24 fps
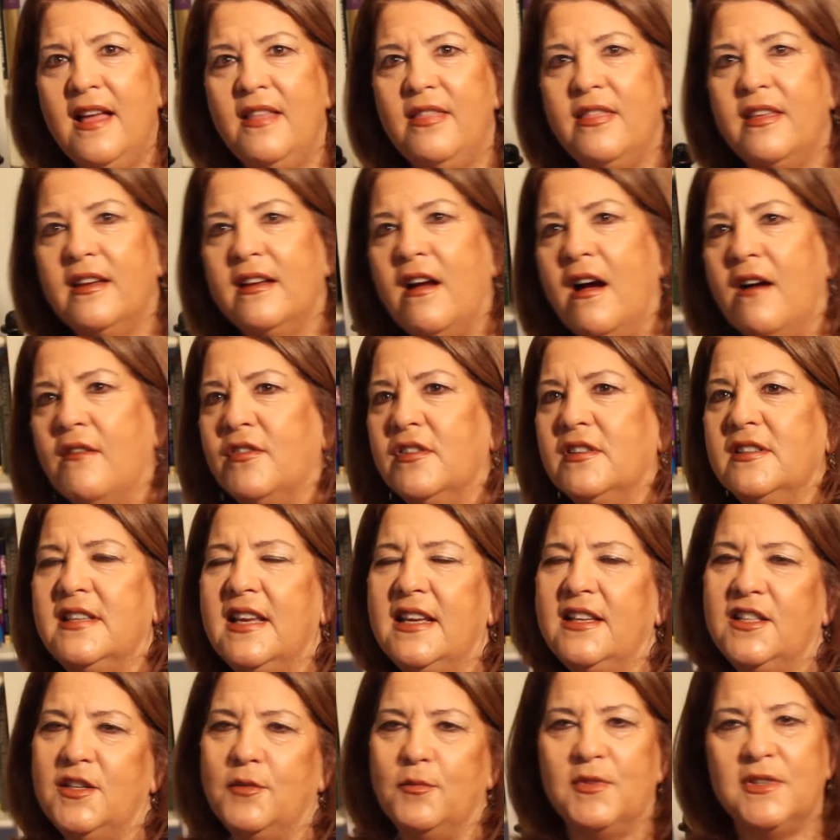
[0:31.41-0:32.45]
the
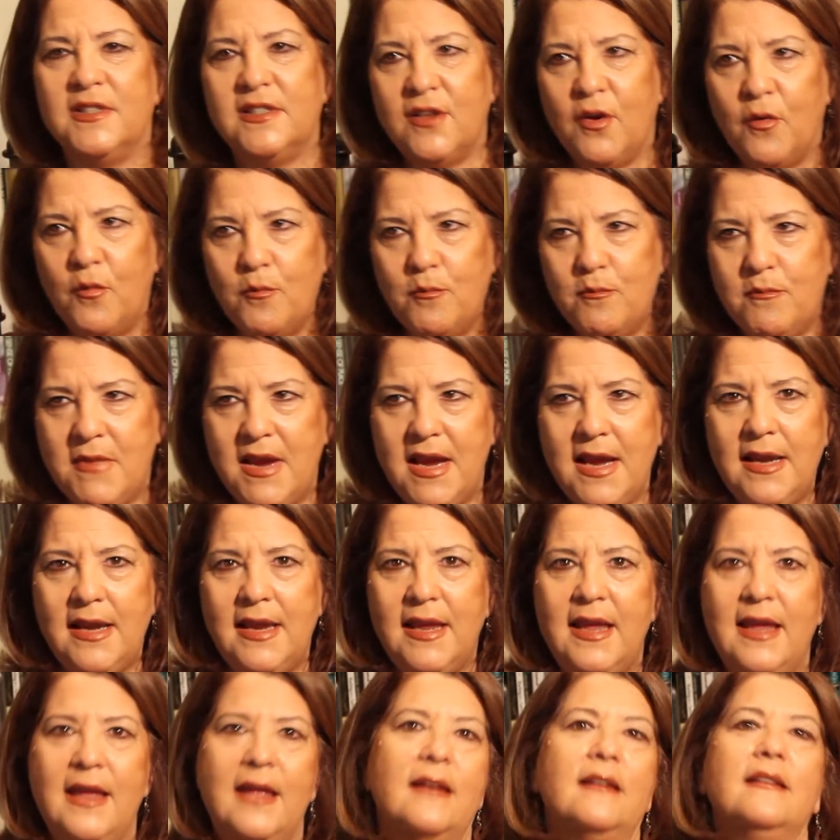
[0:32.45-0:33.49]
conversation was so
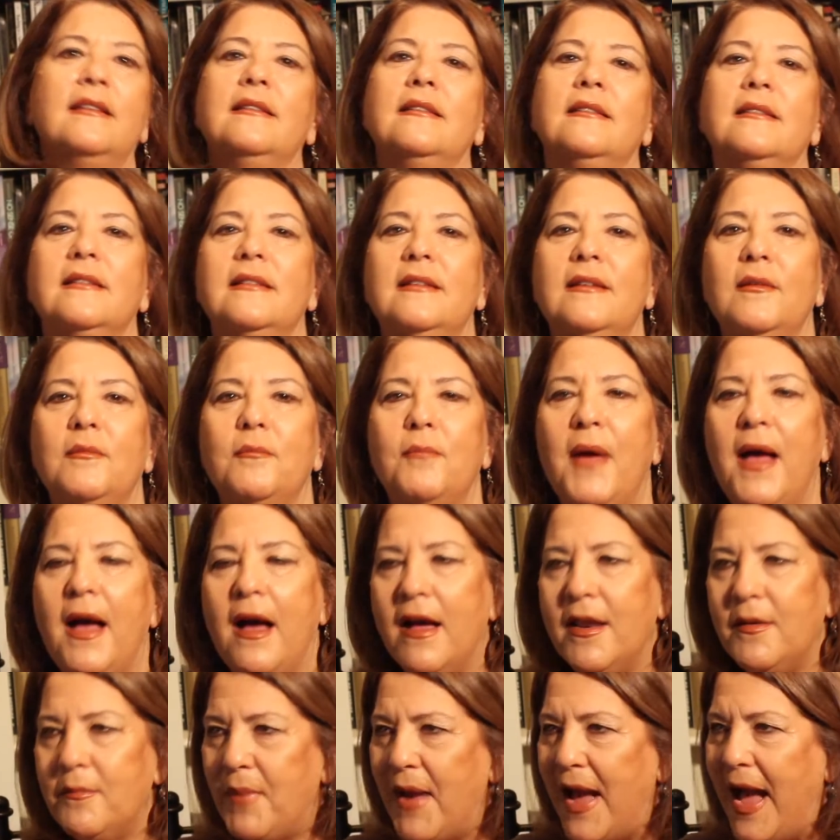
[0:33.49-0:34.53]
meaty and
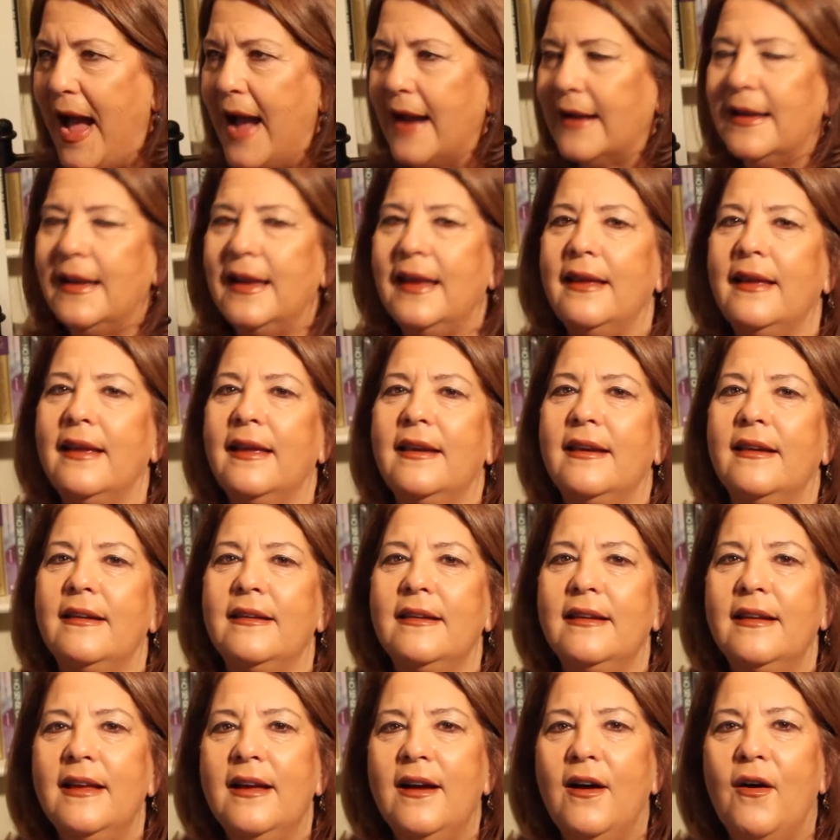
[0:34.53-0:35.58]
unpacking and